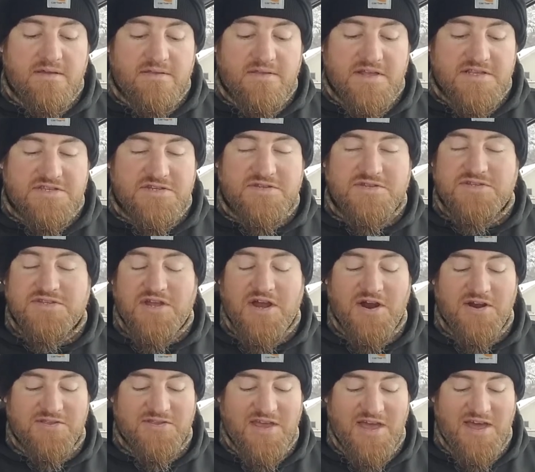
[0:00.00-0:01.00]
Let's
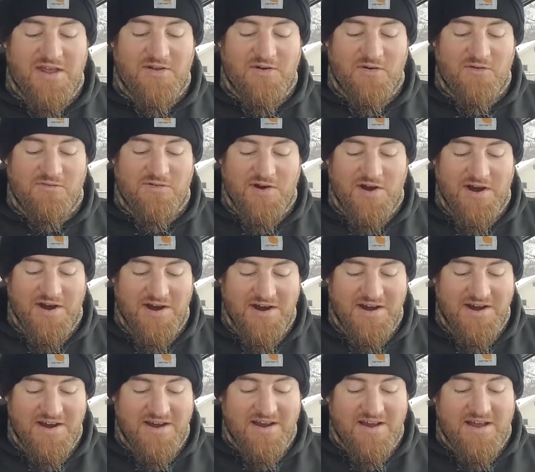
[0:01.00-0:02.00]
start that over.
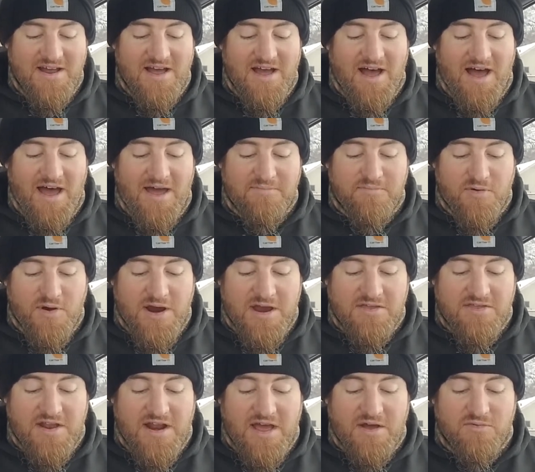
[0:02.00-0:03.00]
I pray
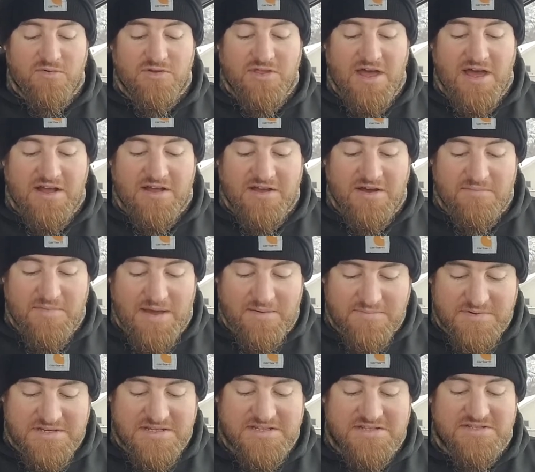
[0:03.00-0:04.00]
that I will not come
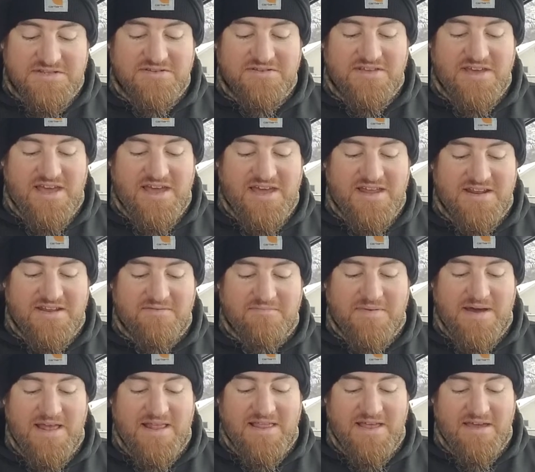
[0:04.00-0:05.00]
empty to the end of
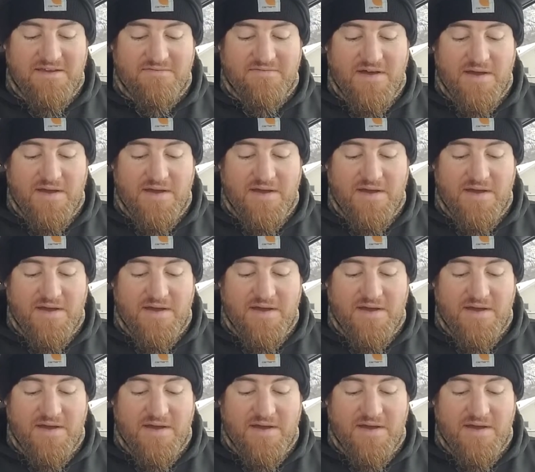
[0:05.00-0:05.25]
my life.